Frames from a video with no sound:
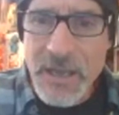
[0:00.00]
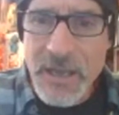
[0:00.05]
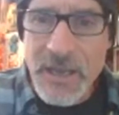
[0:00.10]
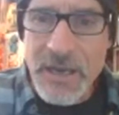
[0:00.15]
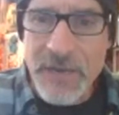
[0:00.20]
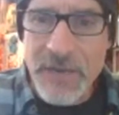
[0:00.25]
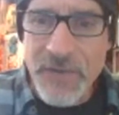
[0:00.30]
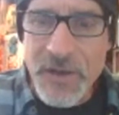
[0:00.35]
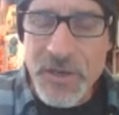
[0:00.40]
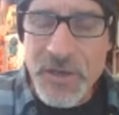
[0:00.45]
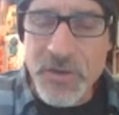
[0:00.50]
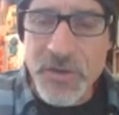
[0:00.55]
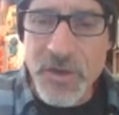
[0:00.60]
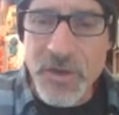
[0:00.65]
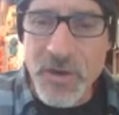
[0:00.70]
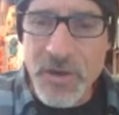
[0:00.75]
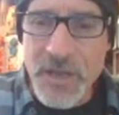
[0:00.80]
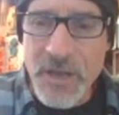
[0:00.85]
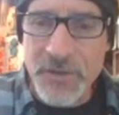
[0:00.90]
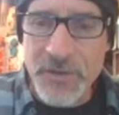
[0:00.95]
And if I do
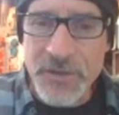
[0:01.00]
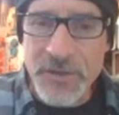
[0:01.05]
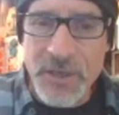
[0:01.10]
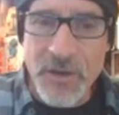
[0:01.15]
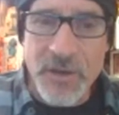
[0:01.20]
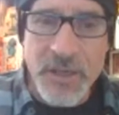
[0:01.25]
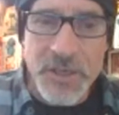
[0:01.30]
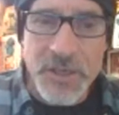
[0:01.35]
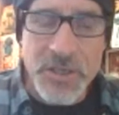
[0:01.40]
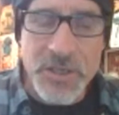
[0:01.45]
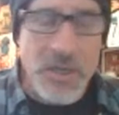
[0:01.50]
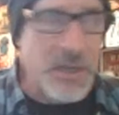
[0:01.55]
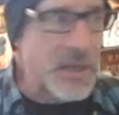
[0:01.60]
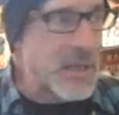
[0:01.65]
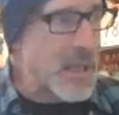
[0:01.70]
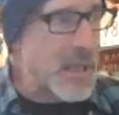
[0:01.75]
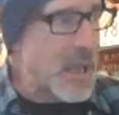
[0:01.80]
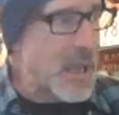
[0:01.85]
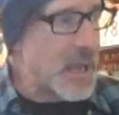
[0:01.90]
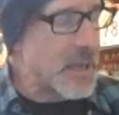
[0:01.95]
hear you out there, I'll get you on
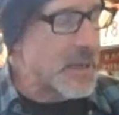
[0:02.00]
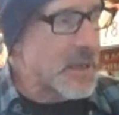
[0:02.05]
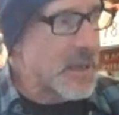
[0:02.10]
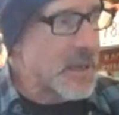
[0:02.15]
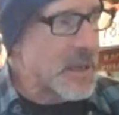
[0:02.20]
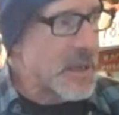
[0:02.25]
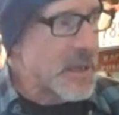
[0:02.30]
the gate.